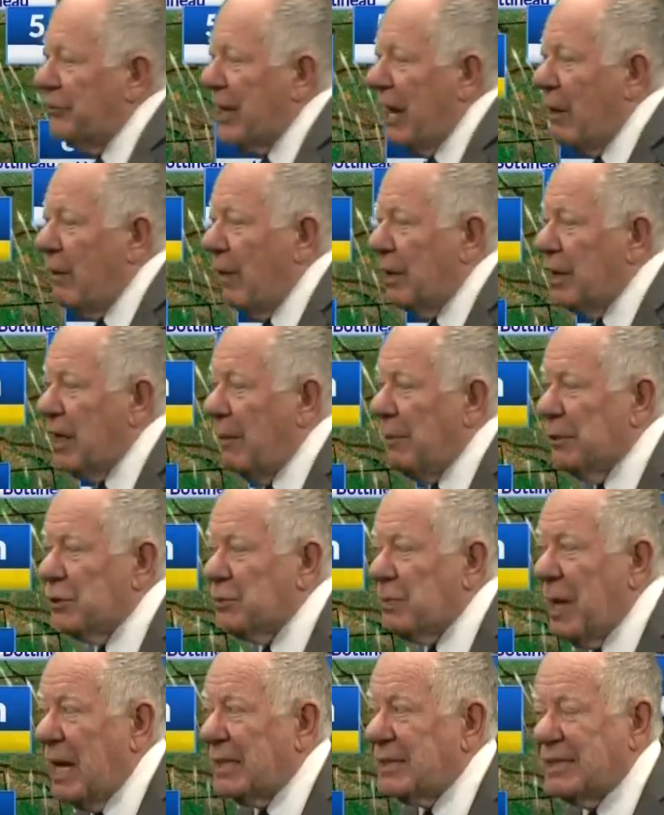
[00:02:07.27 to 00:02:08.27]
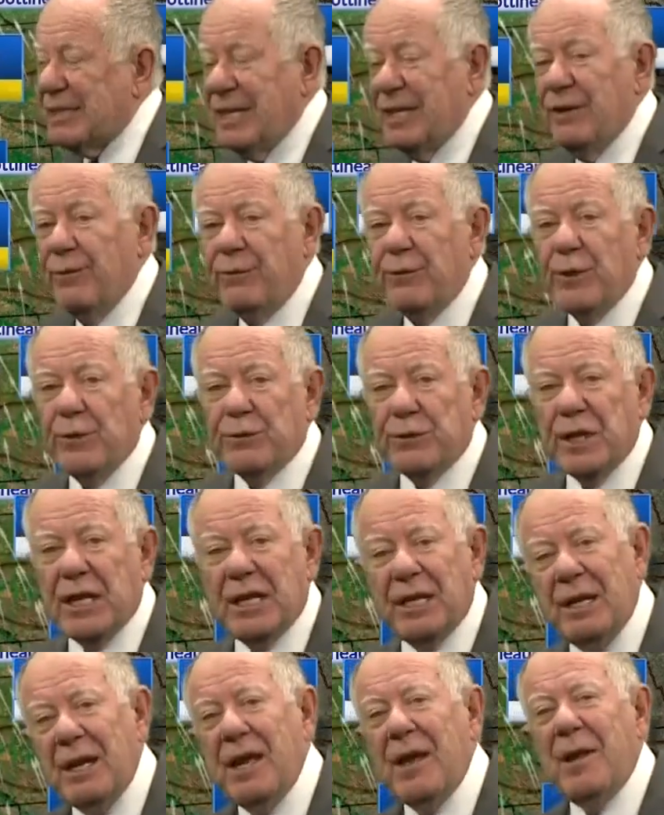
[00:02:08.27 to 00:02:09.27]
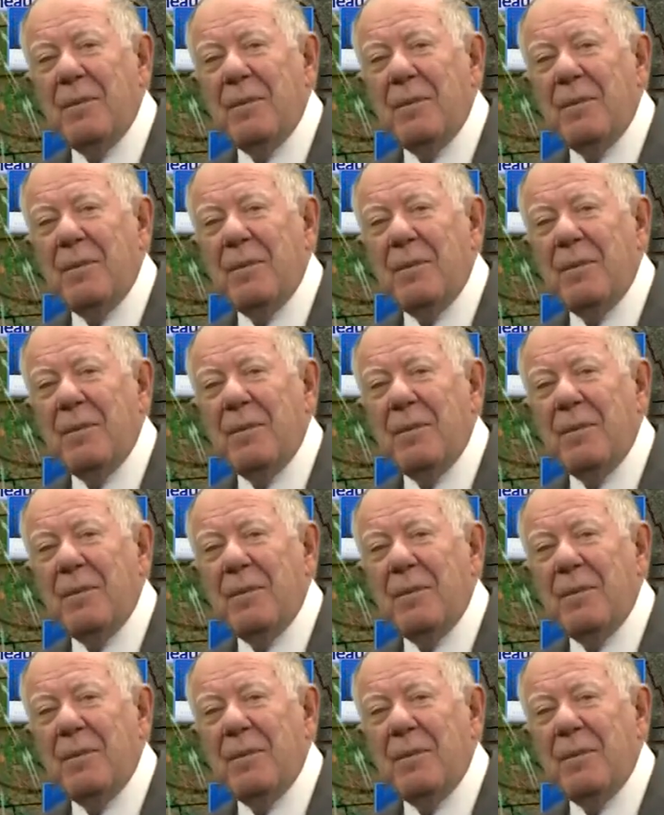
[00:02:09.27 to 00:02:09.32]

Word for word: an hour, a couple spots 10 to 15,